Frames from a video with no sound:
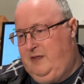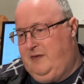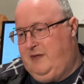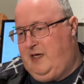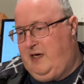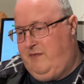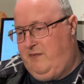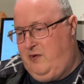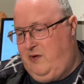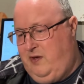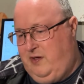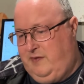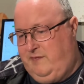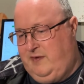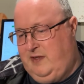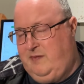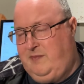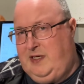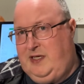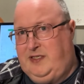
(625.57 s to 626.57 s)
Now, I've heard of
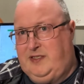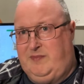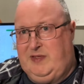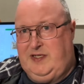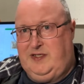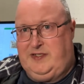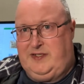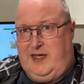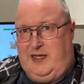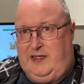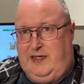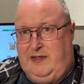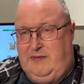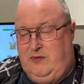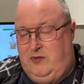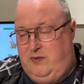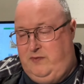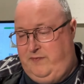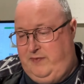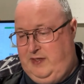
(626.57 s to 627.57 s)
him. He's a big selling
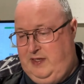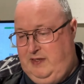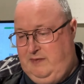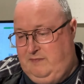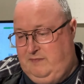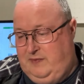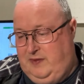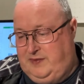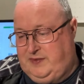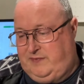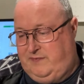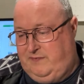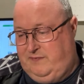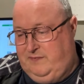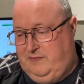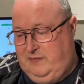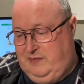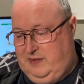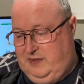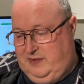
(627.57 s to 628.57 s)
author, lots of
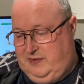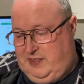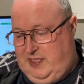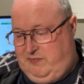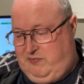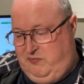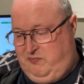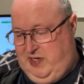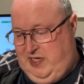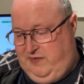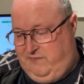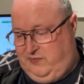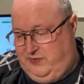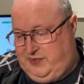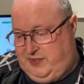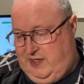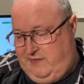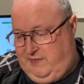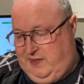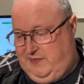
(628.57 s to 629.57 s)
deep and meaningful stuff.